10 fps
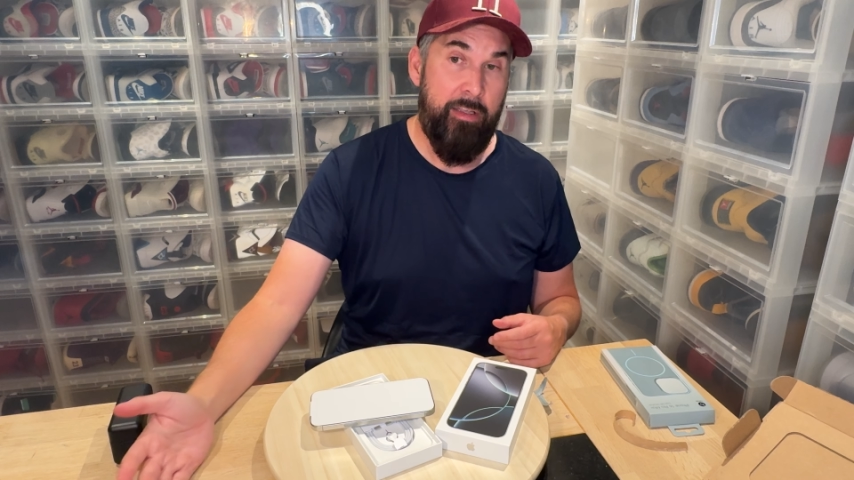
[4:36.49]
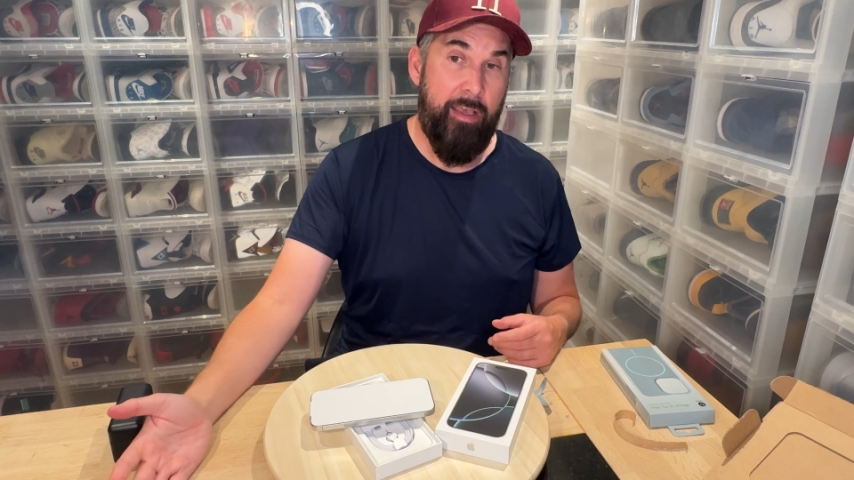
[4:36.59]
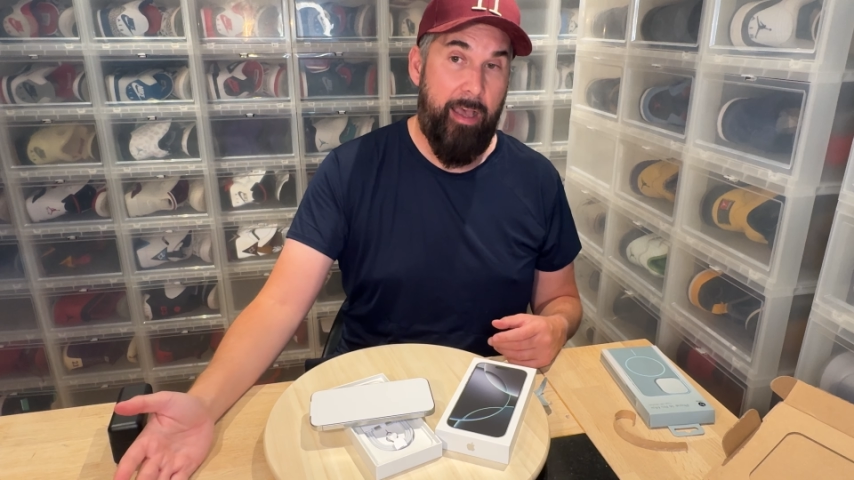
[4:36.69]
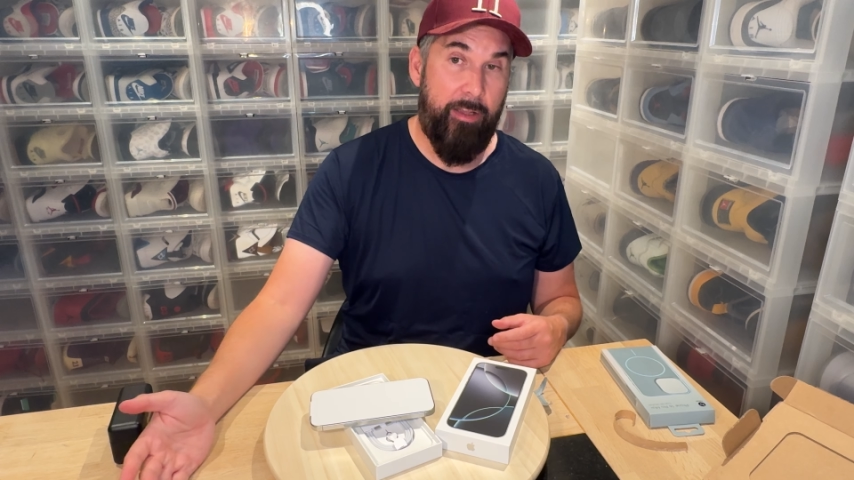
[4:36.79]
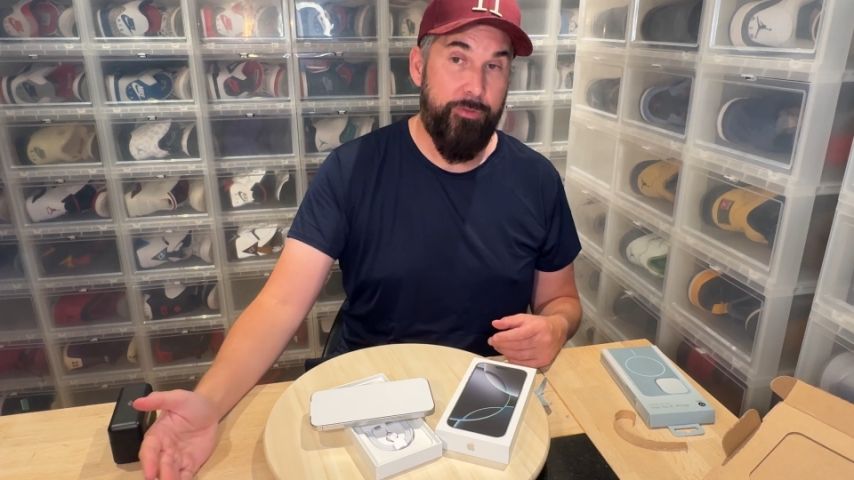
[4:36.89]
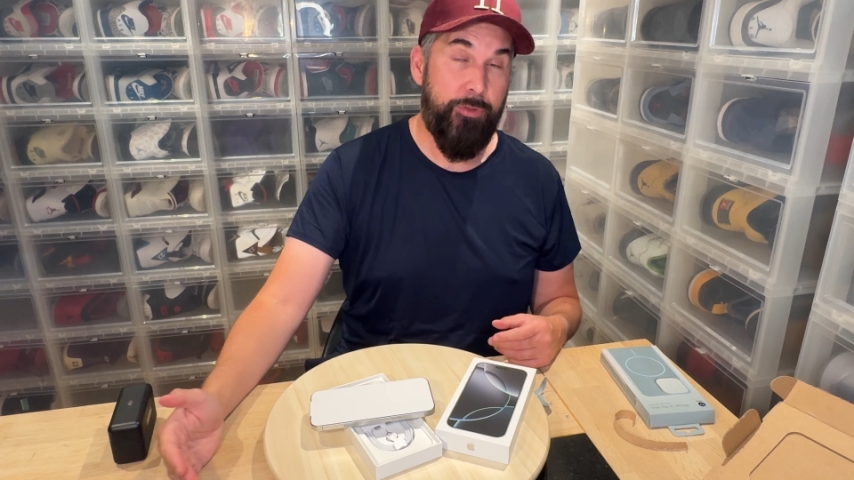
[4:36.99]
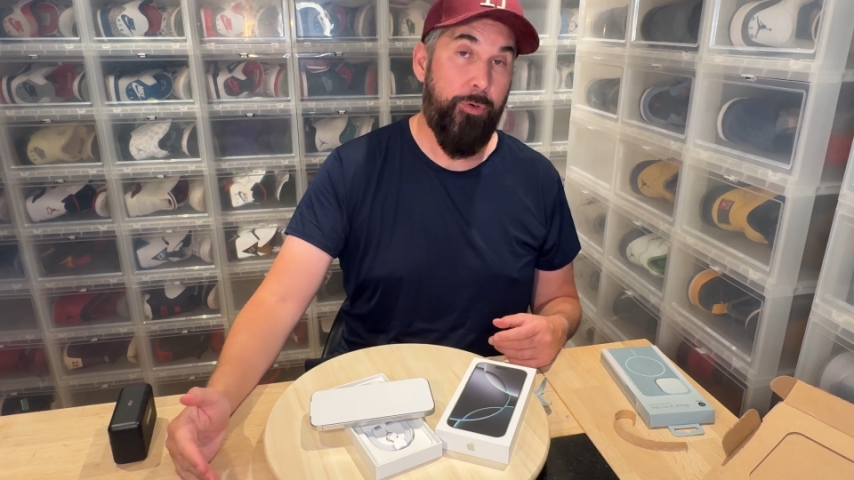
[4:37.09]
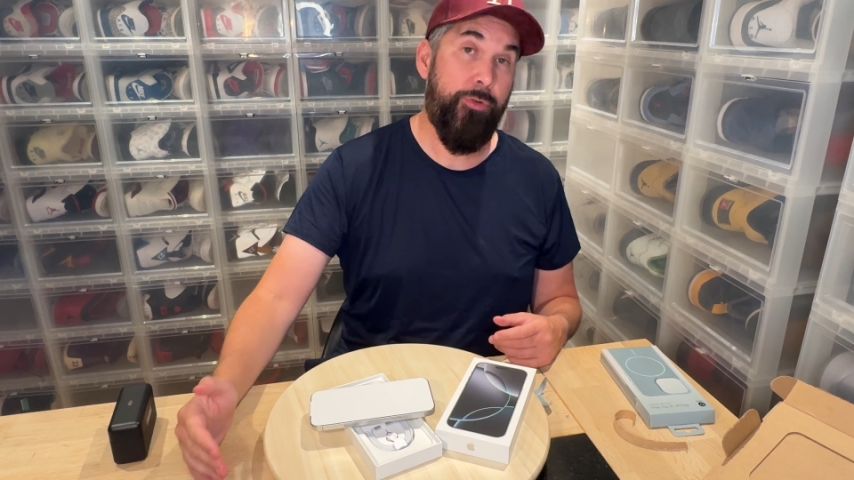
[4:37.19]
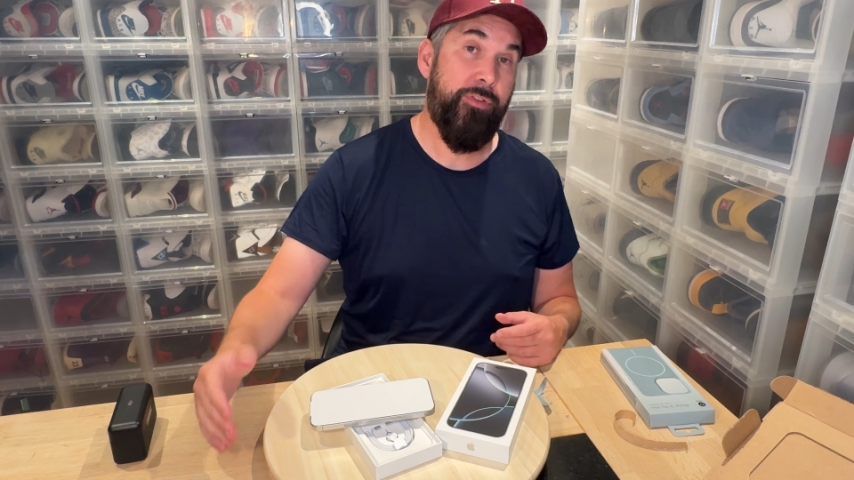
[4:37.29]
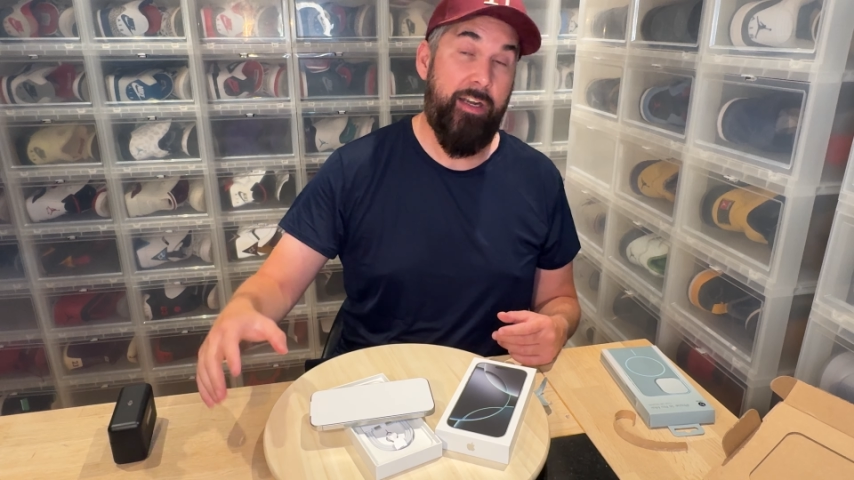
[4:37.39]

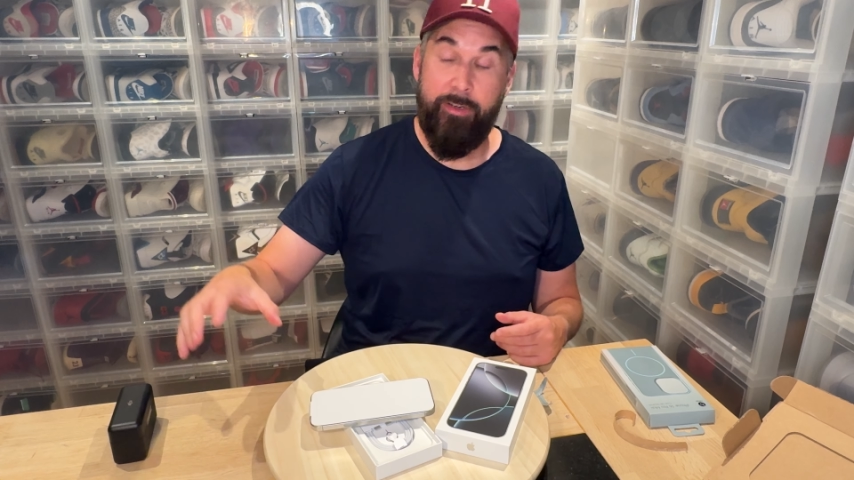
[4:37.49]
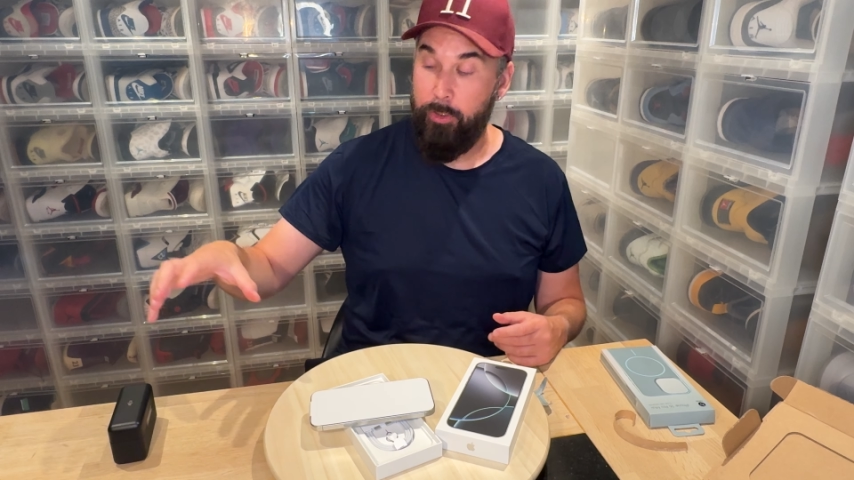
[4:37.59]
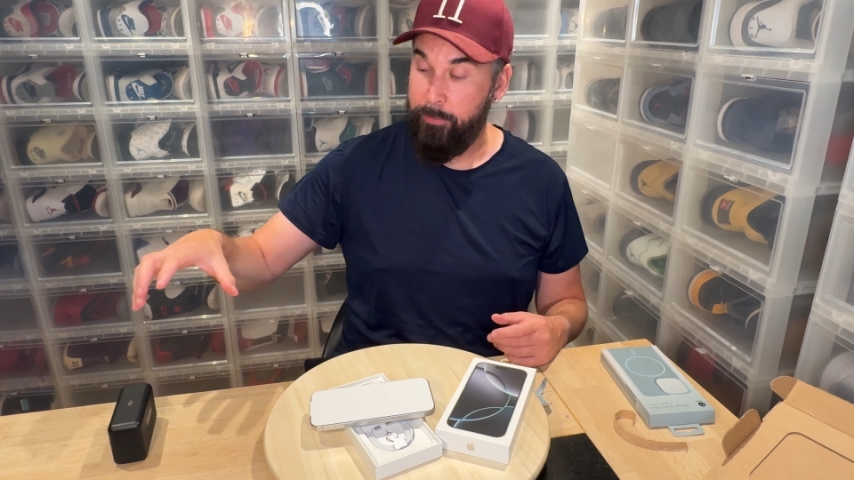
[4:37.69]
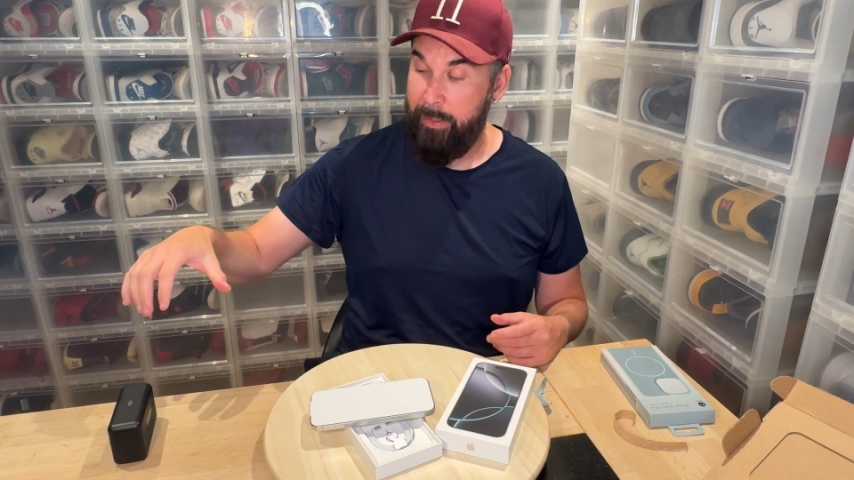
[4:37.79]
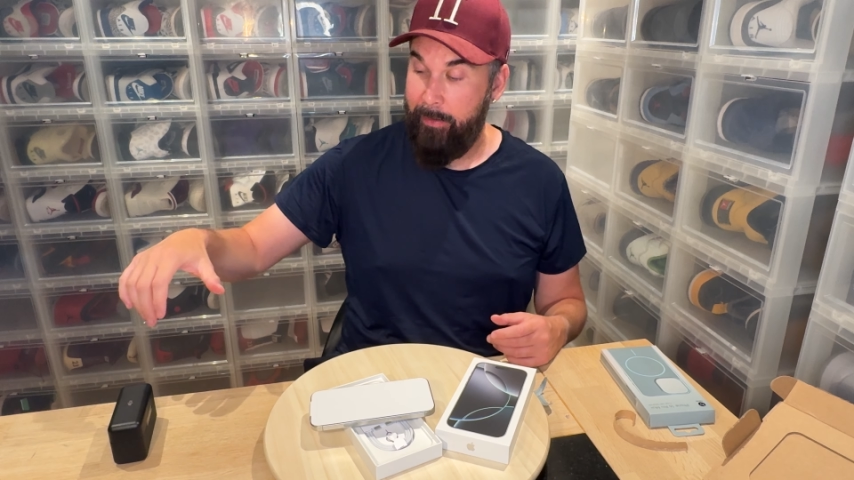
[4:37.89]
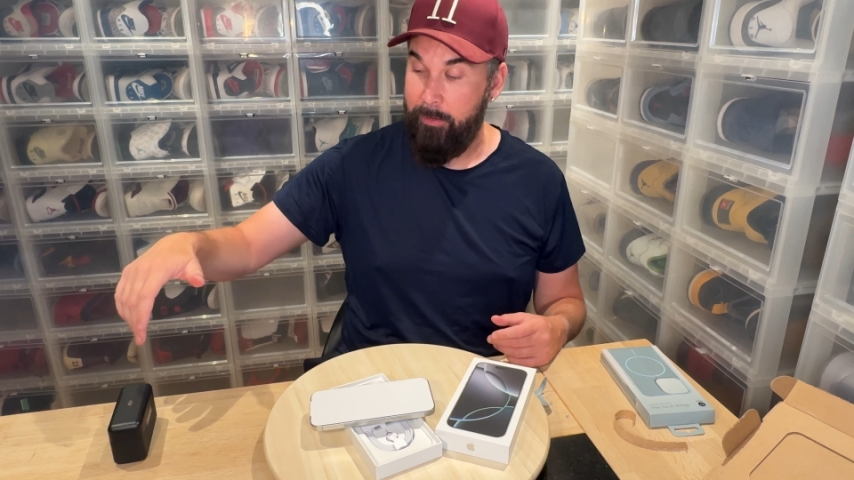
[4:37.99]
outdoors and I don't have